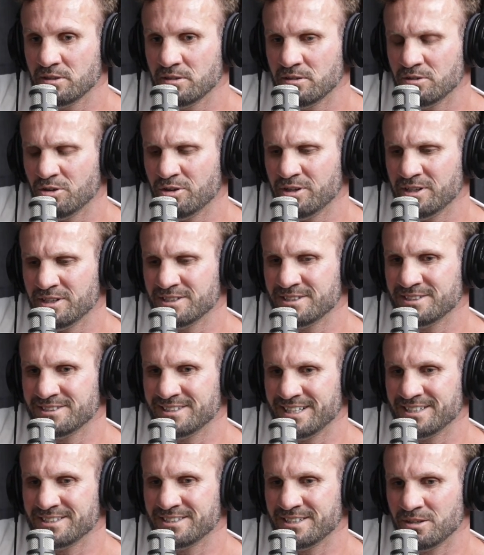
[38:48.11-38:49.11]
Not in the
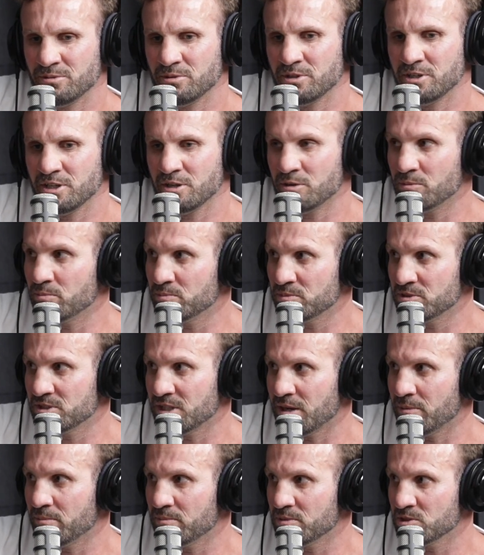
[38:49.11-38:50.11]
sense that I'm going to go
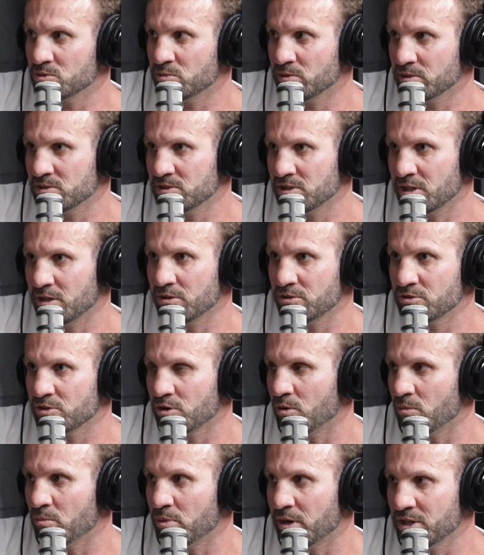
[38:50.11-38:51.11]
start
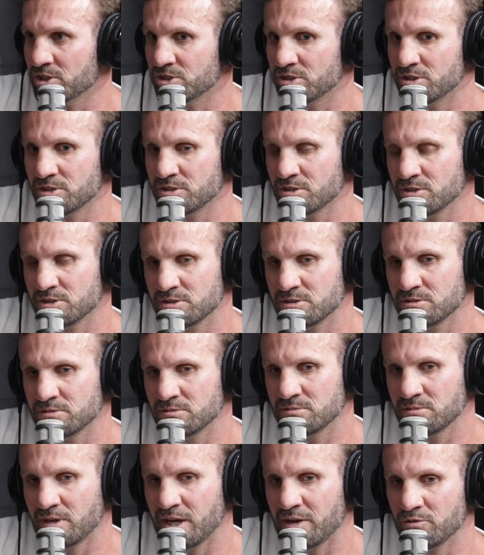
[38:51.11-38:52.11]
throwing punches, because
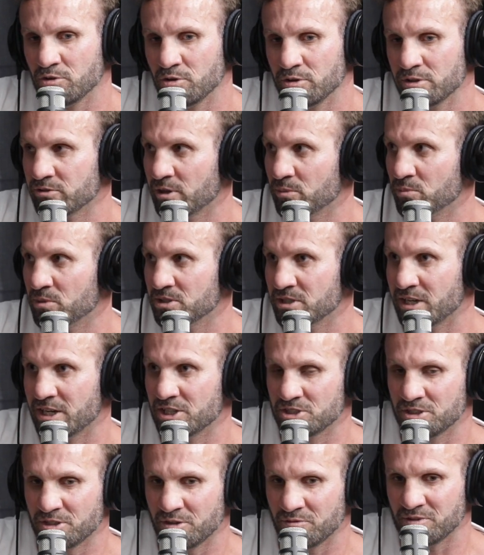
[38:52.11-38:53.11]
I haven't got the
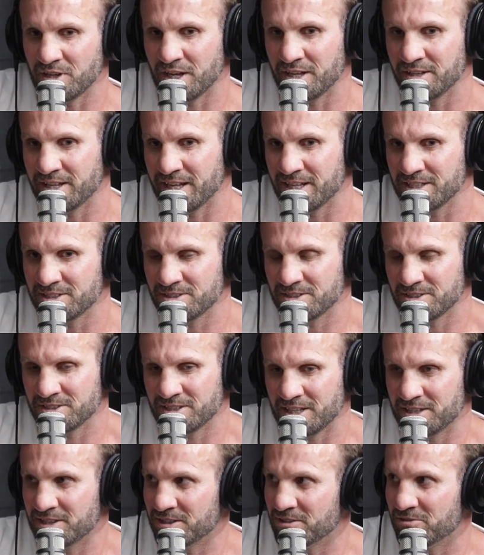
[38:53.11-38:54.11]
reputation that I've done that, so there's
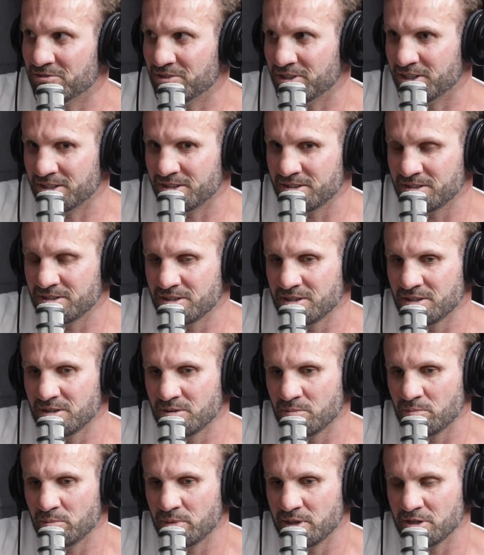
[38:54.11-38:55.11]
nothing to fear.
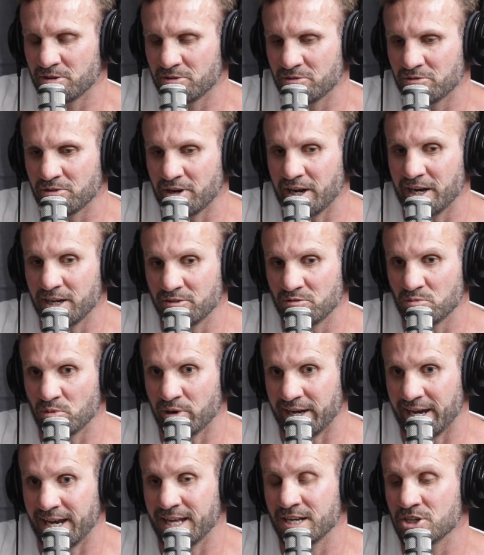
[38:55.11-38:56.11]
But they're afraid of
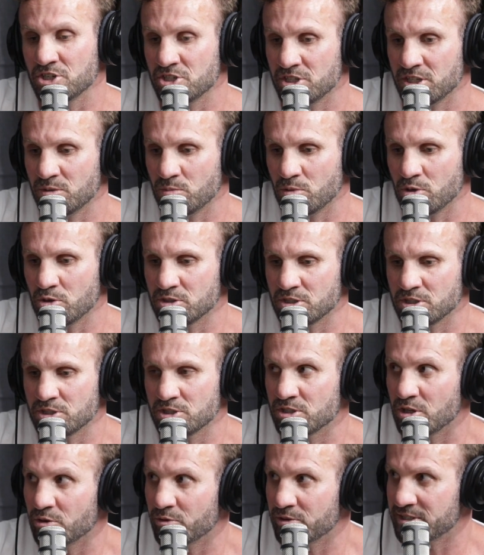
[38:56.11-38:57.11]
my energy because it's
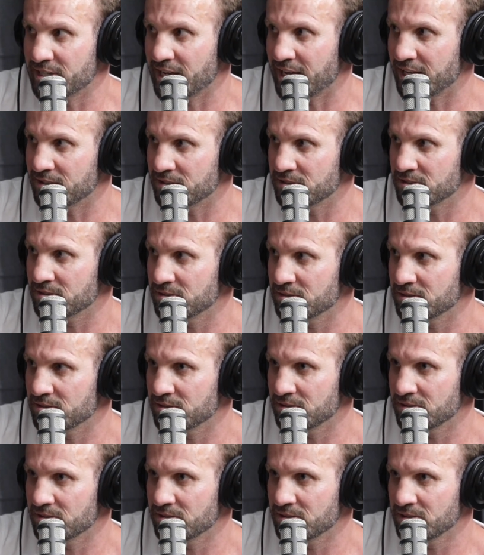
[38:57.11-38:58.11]
so intense.
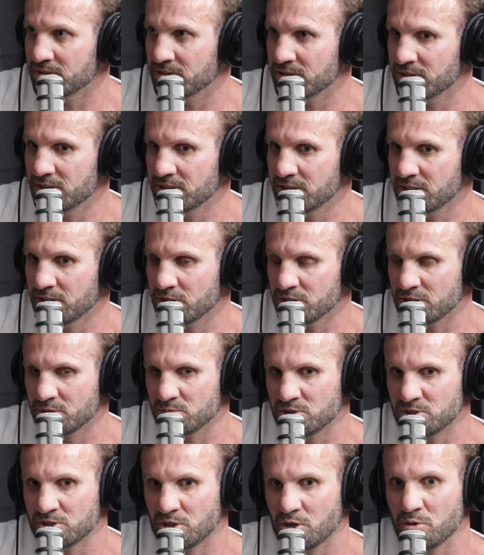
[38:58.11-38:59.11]
Because I'm
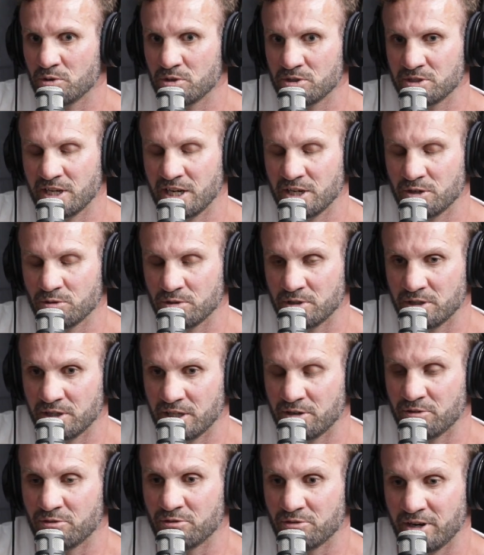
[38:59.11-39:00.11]
so integral that
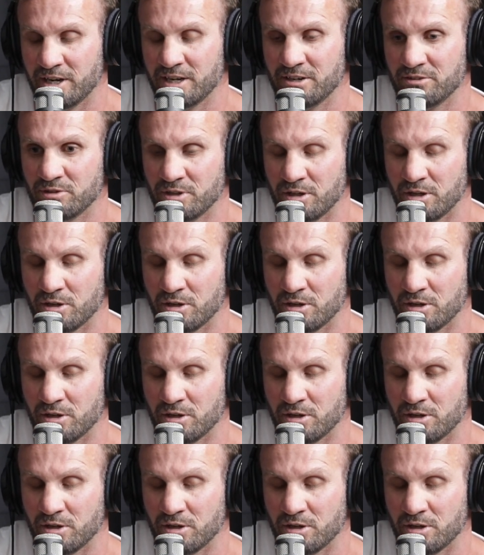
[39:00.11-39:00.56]
they're afraid of it.